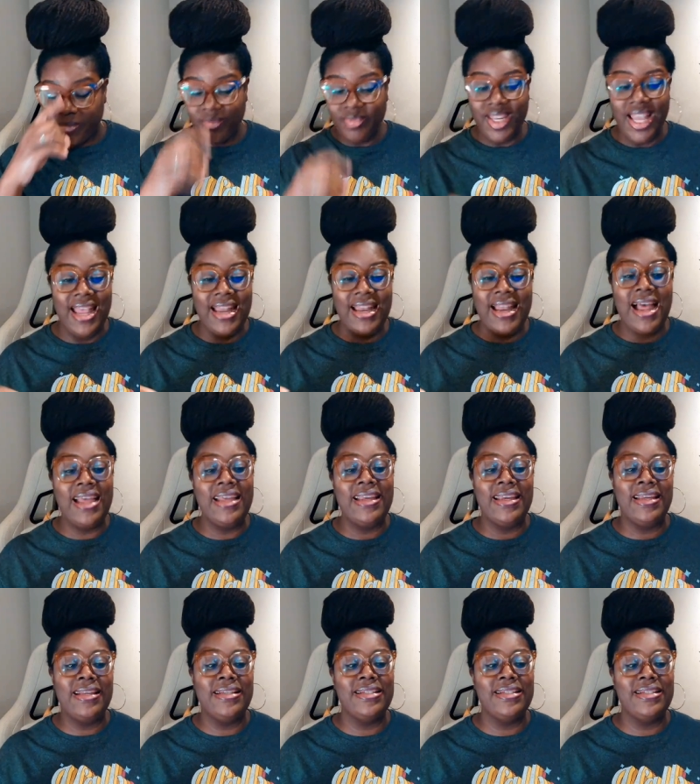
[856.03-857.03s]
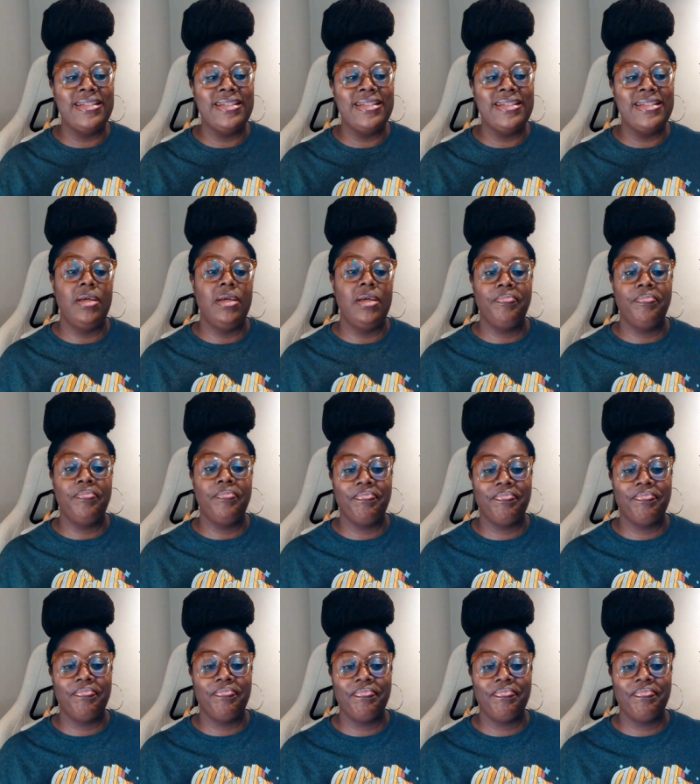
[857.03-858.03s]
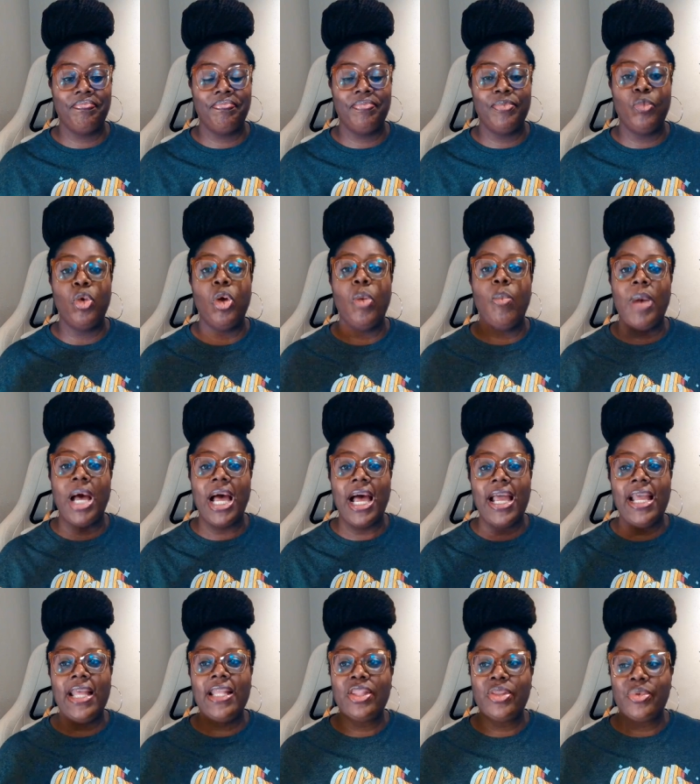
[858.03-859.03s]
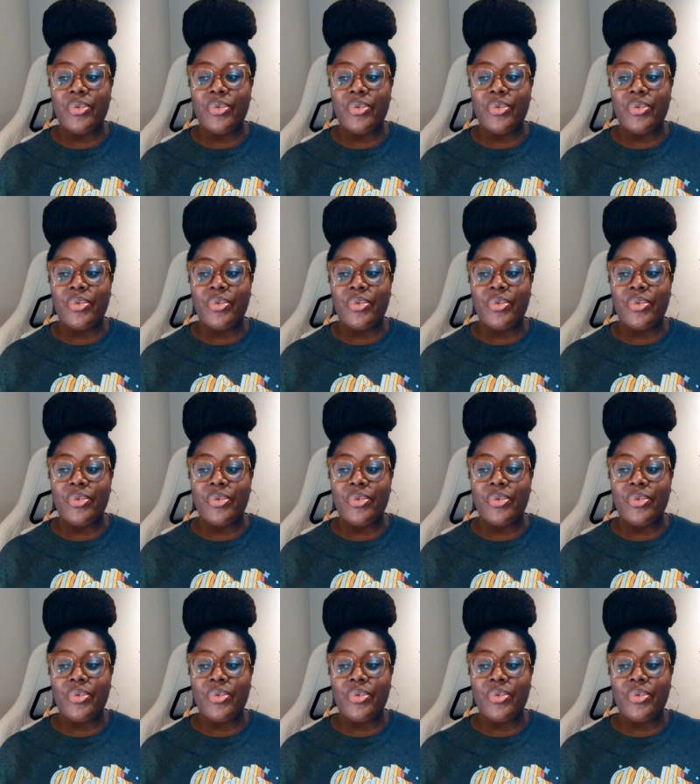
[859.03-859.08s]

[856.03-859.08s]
and I ended up with my